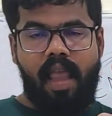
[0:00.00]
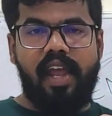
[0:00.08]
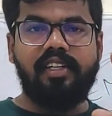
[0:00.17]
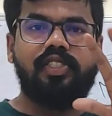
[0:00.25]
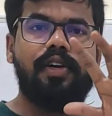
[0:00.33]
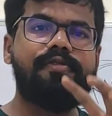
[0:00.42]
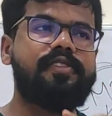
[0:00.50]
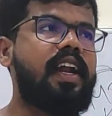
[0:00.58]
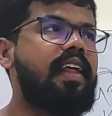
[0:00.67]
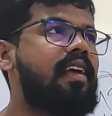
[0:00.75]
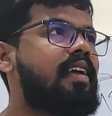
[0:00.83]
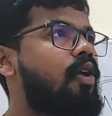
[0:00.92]
Instead of
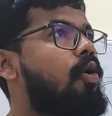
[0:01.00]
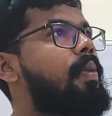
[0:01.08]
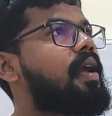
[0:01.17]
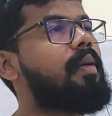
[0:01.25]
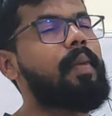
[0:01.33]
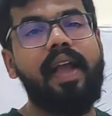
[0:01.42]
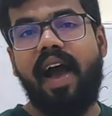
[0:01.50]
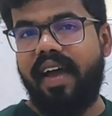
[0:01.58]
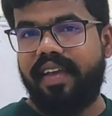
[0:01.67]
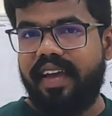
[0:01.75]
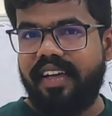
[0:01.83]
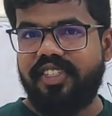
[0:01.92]
setting, you know, becoming
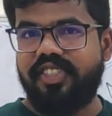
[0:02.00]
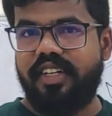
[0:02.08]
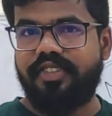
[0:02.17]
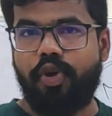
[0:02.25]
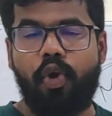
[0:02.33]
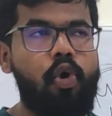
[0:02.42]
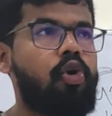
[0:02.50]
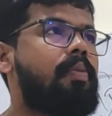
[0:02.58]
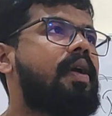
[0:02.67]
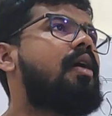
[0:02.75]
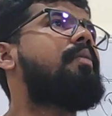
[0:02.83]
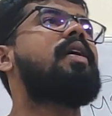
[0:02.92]
IAS as a goal,
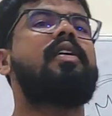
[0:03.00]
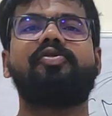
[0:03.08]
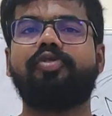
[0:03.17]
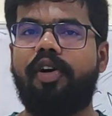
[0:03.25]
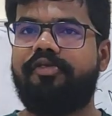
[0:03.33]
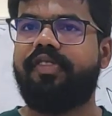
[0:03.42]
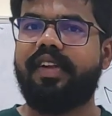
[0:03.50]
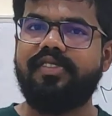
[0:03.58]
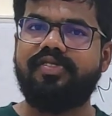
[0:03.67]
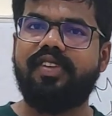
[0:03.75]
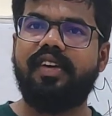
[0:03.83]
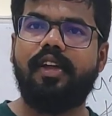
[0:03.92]
becoming a software
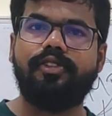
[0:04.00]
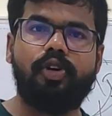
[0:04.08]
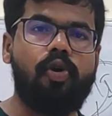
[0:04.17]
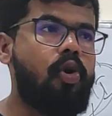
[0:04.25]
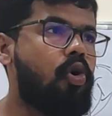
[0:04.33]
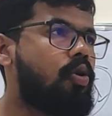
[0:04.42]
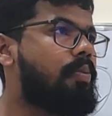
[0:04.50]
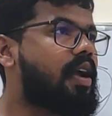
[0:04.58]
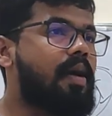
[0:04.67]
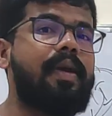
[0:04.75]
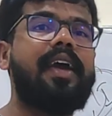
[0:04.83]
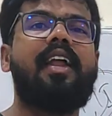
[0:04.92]
engineer as a goal,
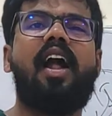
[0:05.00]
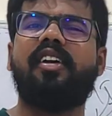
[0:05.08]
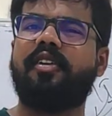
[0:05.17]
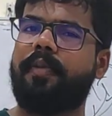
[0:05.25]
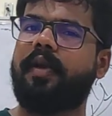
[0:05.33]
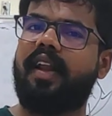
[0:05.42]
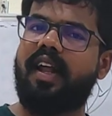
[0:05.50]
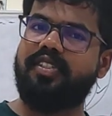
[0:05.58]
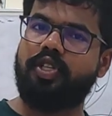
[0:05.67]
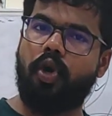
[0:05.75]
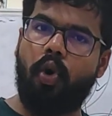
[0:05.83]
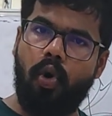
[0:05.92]
becoming an entrepreneur
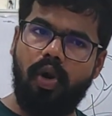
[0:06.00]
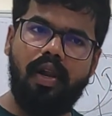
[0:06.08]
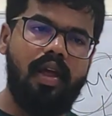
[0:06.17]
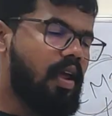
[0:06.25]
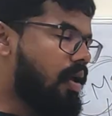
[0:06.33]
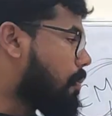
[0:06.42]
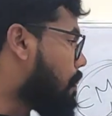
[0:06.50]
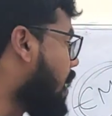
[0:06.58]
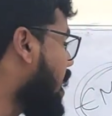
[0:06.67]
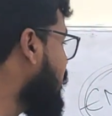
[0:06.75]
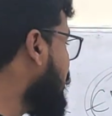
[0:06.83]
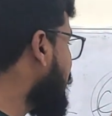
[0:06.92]
as a goal,
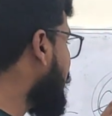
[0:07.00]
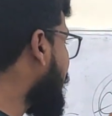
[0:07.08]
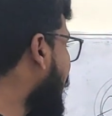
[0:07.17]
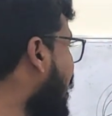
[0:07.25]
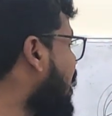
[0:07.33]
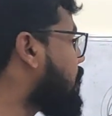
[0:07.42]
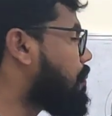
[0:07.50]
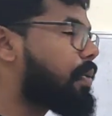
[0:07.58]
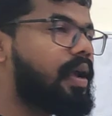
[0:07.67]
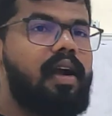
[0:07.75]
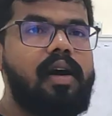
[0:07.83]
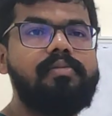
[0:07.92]
buying a car
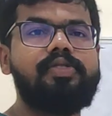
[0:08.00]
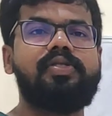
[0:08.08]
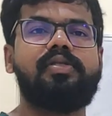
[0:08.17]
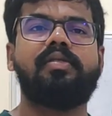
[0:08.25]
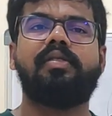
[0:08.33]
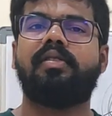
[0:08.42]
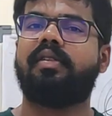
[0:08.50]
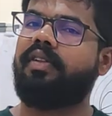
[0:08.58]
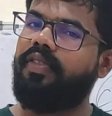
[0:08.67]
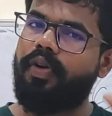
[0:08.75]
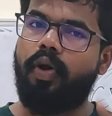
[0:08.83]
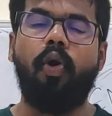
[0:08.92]
becomes
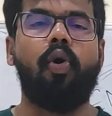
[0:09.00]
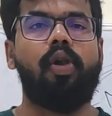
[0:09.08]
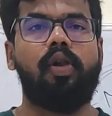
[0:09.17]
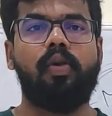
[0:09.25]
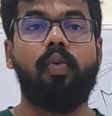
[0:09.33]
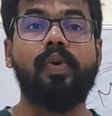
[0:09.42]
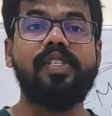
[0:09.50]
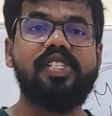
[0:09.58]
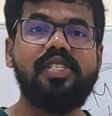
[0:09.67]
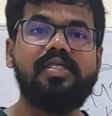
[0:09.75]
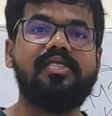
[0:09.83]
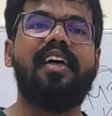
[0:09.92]
the goal, which
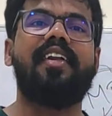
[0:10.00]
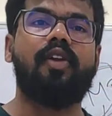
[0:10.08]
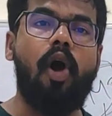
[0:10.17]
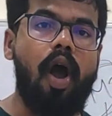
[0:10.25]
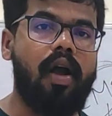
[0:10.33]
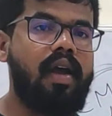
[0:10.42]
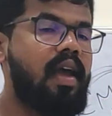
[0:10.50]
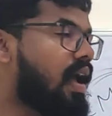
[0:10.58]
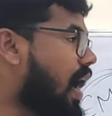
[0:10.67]
is wrong.